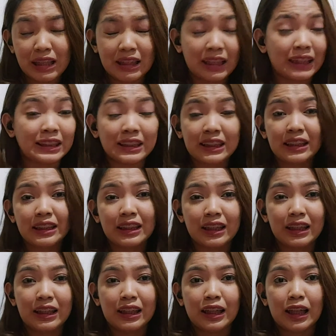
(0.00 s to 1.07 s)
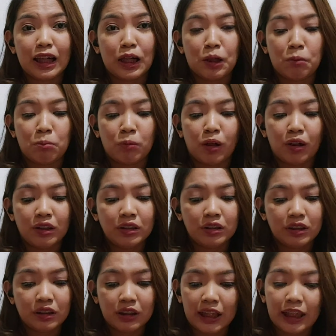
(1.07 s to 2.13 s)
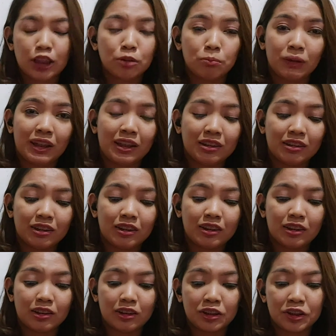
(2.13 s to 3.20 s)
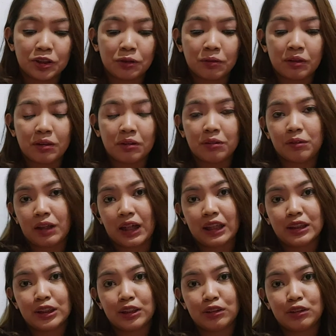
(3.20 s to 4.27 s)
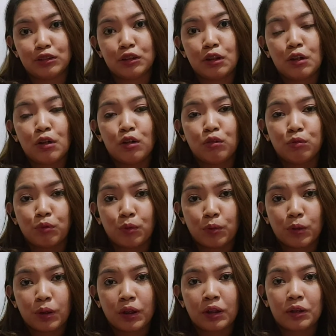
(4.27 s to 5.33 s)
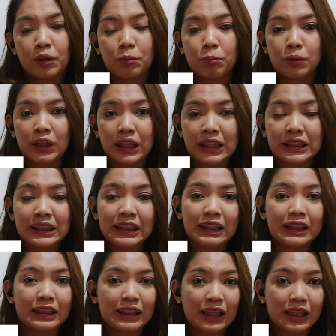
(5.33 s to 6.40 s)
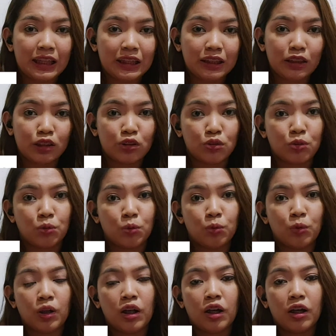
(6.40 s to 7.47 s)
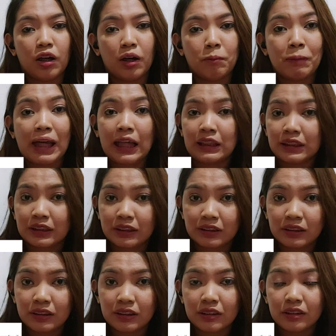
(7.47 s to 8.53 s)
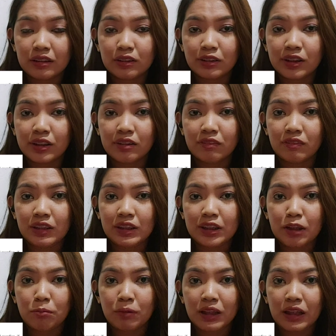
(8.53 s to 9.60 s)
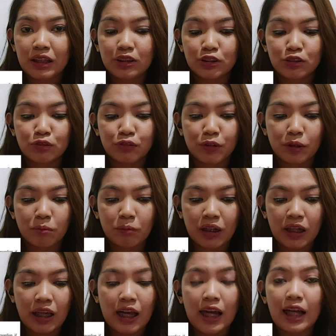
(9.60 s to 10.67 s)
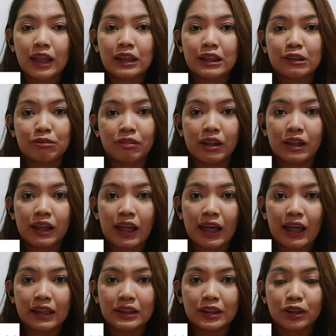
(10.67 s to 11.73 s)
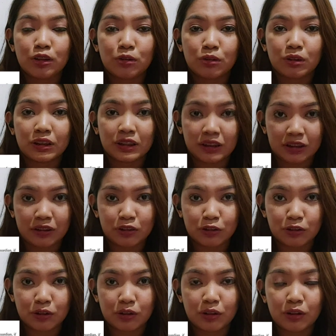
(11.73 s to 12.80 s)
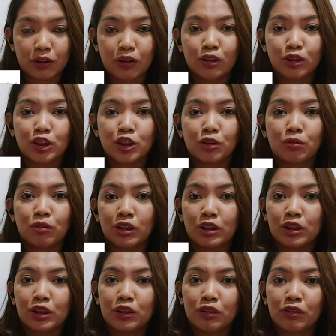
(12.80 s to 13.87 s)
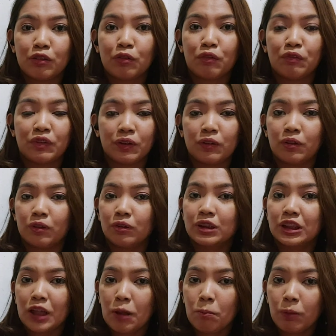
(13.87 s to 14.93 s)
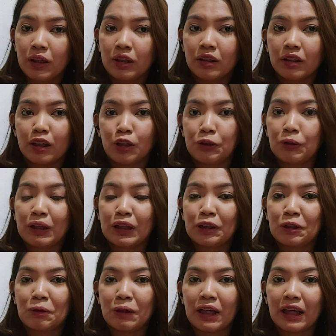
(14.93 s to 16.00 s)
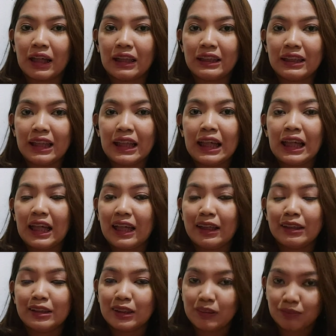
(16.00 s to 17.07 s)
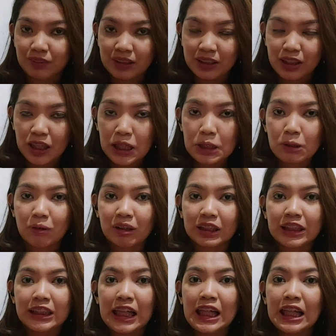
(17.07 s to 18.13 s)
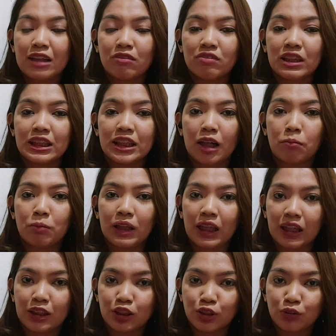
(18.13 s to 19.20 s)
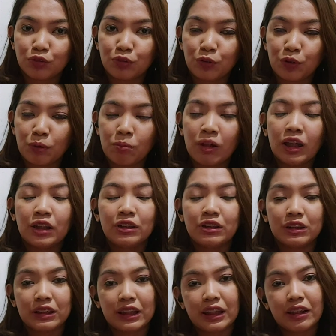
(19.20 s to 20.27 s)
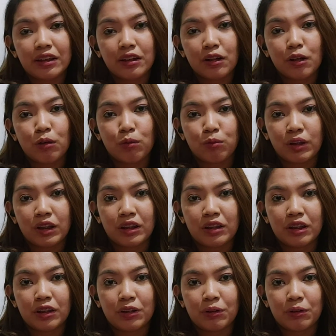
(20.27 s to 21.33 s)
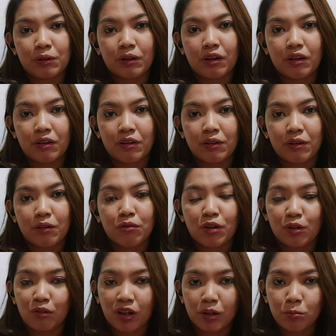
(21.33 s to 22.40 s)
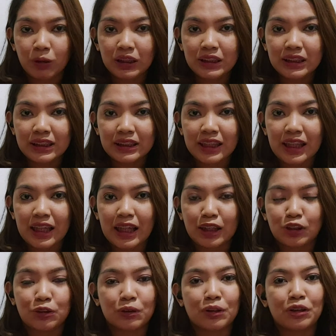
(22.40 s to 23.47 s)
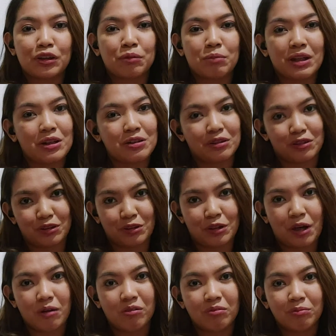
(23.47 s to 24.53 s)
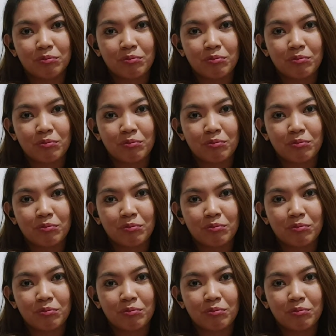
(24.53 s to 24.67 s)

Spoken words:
And that's it. On the last page, it's just going to ask you for the place and date that you answered the Schengen visa application form, as well as your signature. So once you fill those up, then you can go ahead and submit your Schengen visa application form together with your other requirements, and you're gonna be good to go.